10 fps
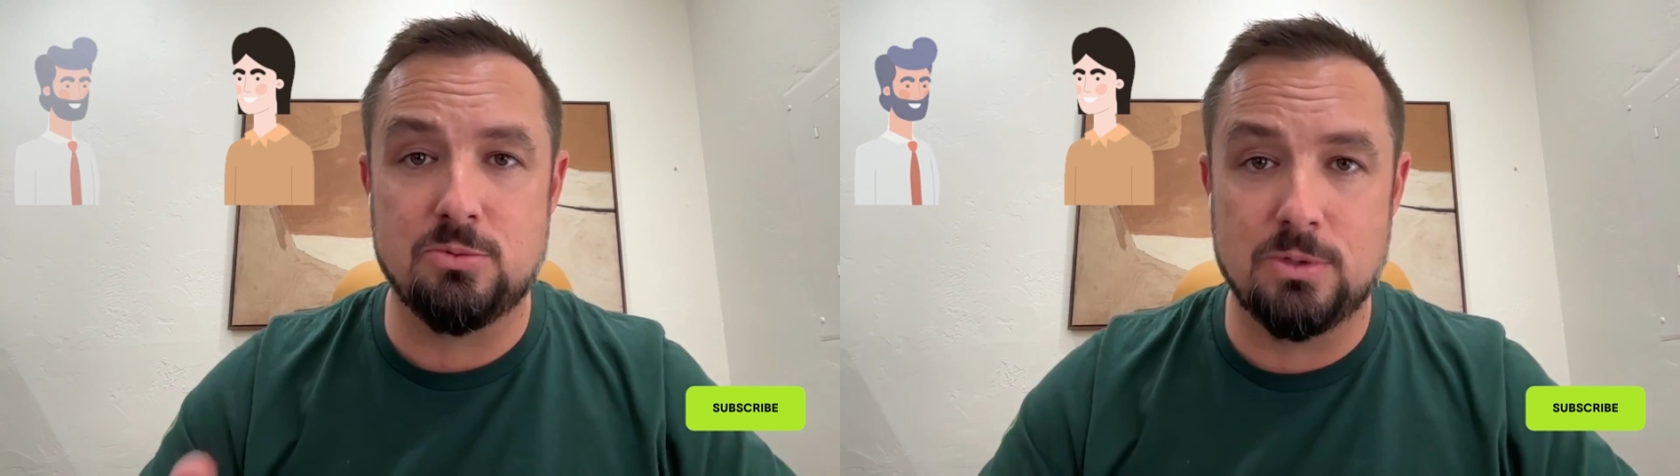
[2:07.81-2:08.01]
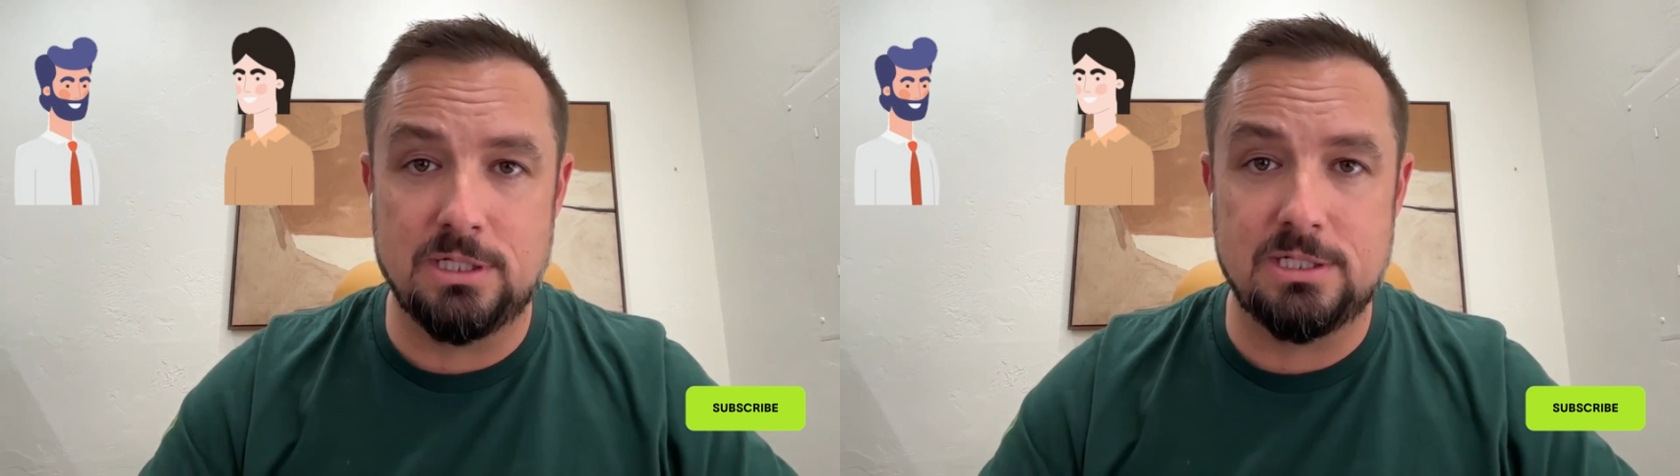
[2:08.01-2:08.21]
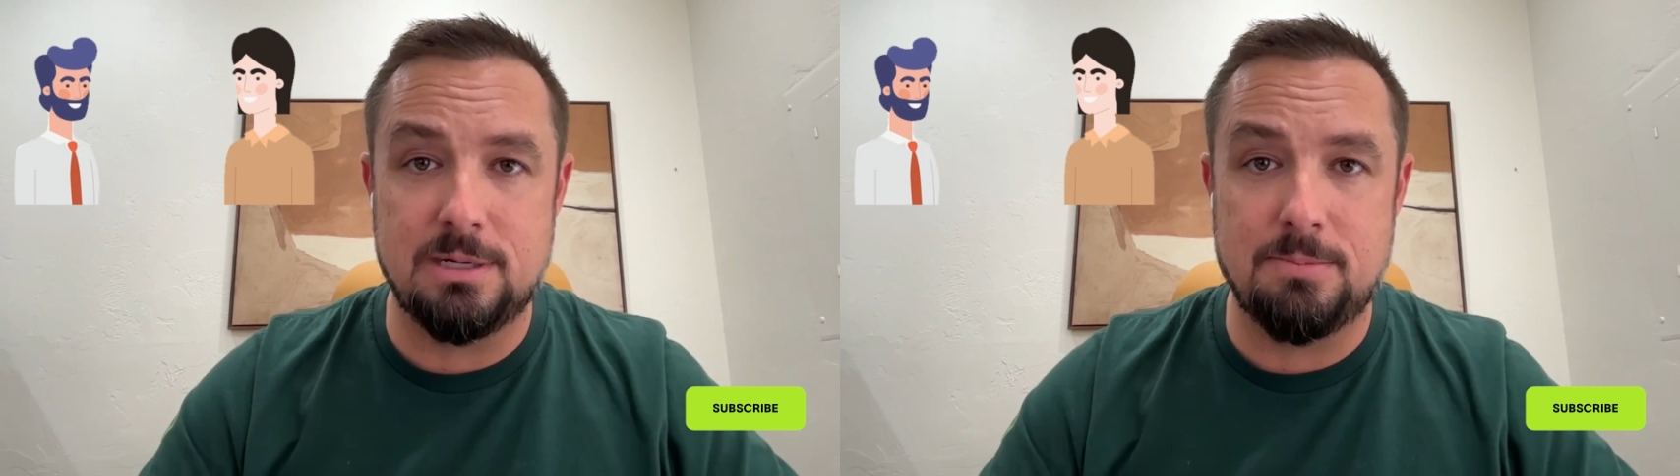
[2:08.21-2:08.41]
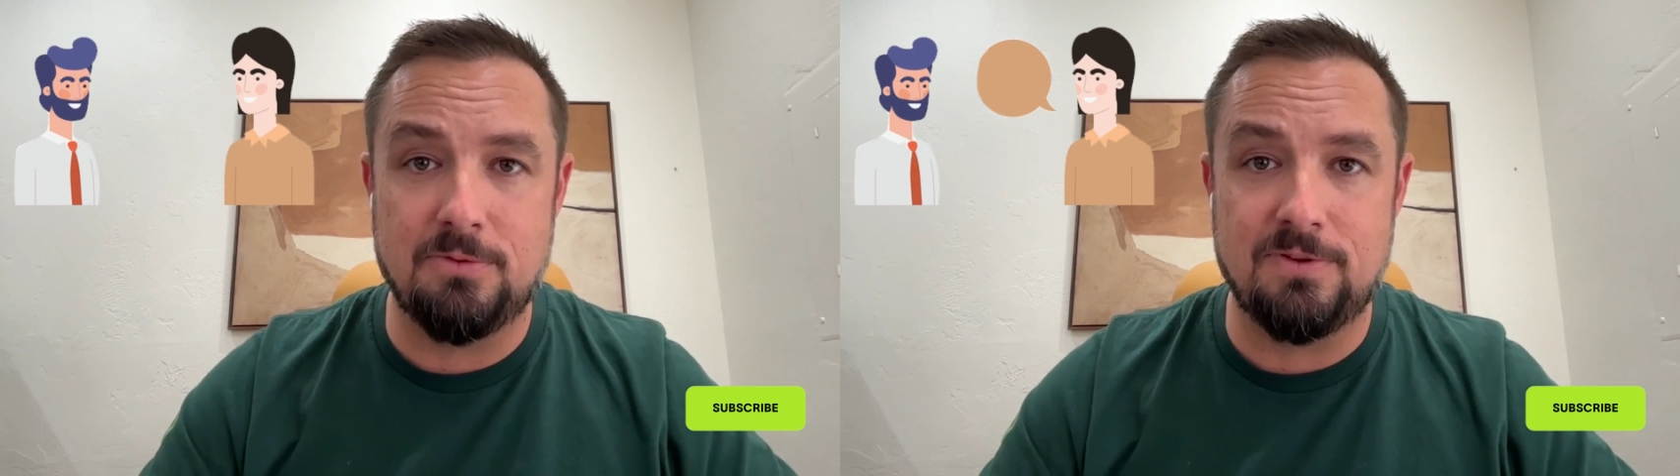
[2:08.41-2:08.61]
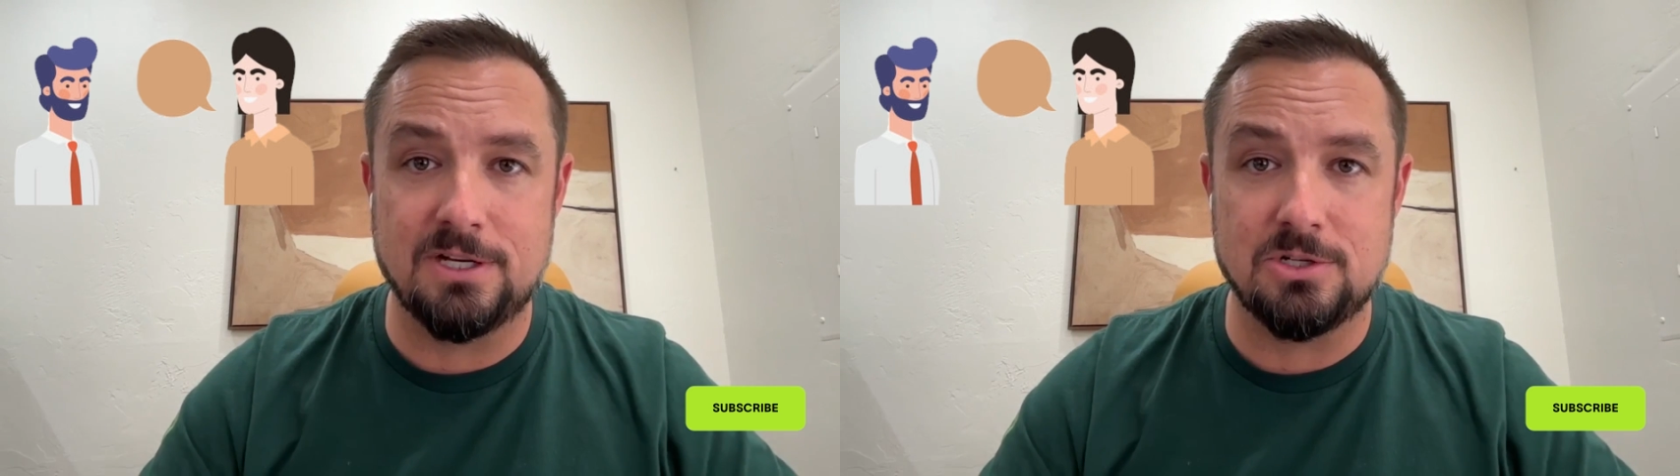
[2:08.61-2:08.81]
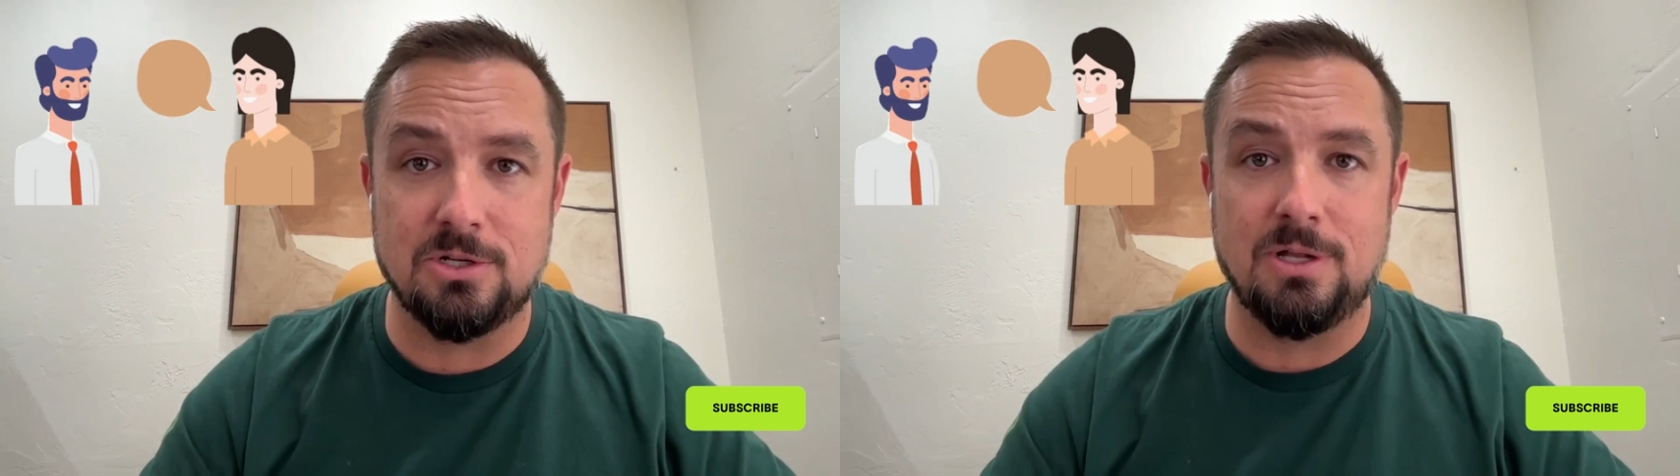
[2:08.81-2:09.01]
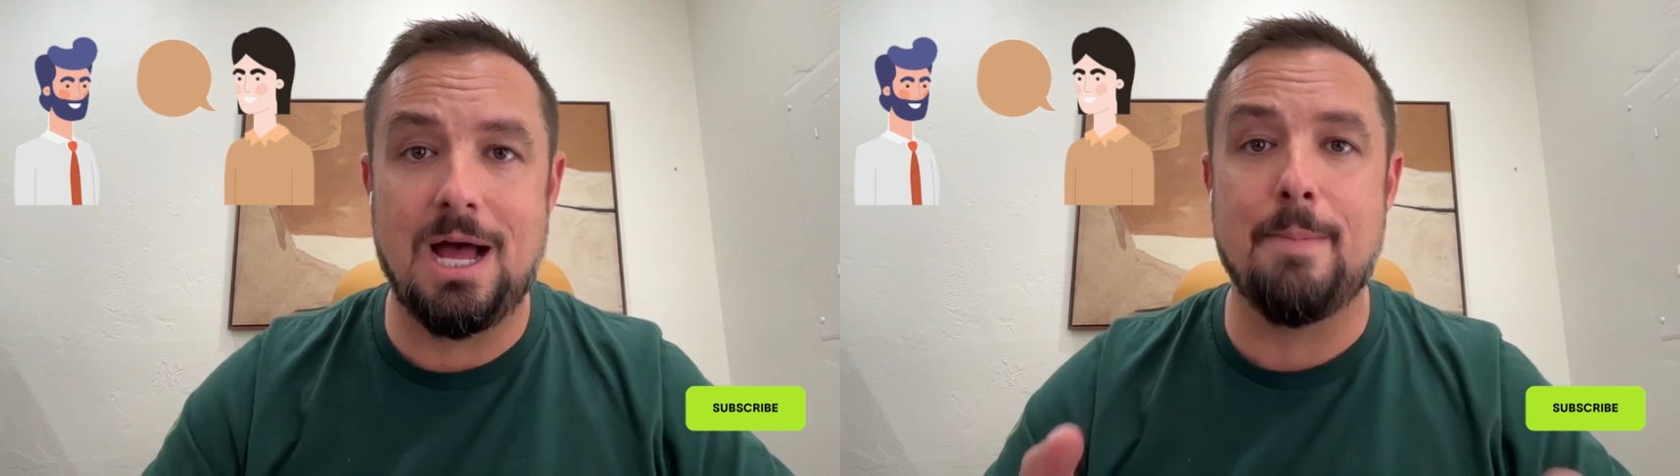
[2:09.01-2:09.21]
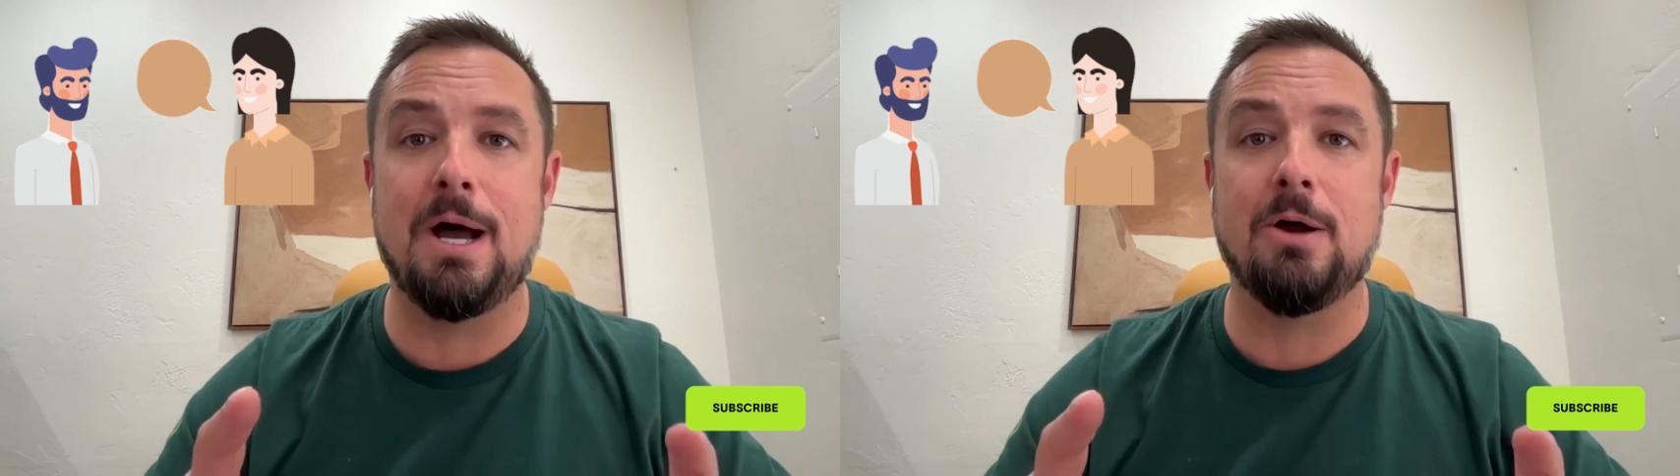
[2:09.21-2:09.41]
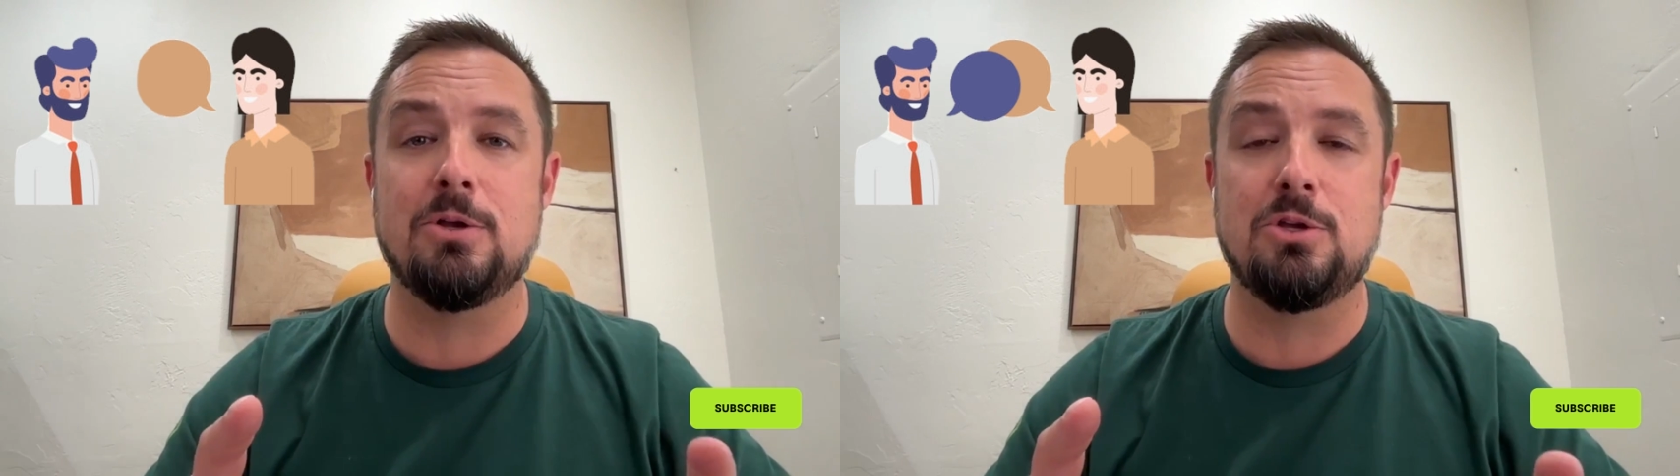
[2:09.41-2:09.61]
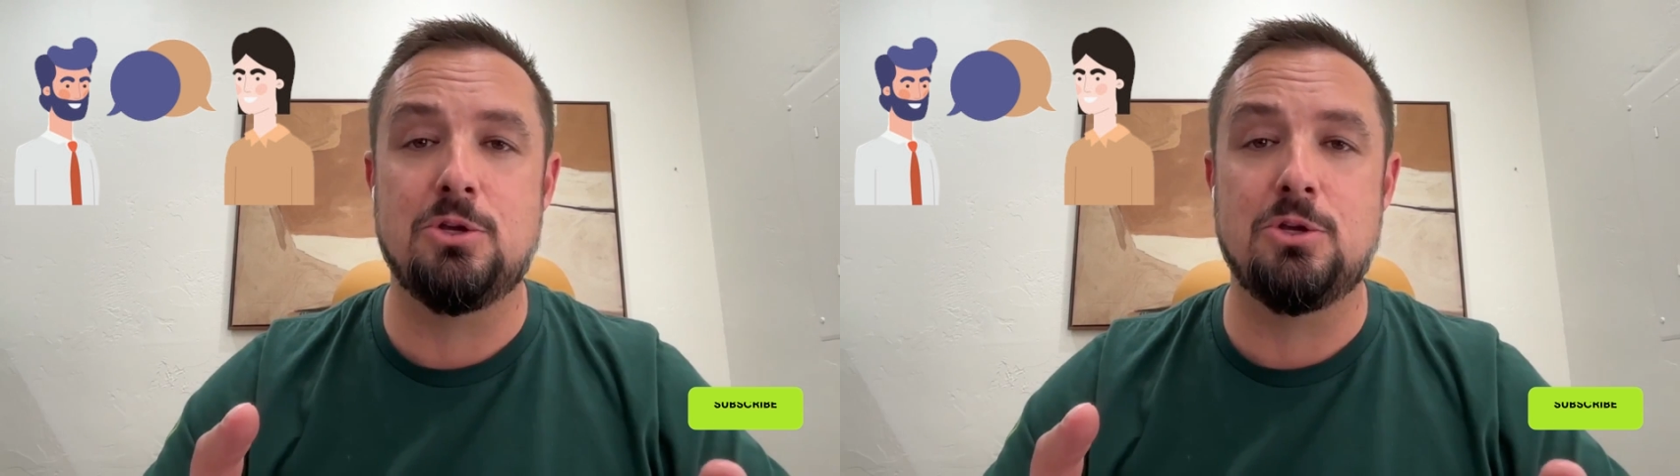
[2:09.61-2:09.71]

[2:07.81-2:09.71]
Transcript: and real estate professional about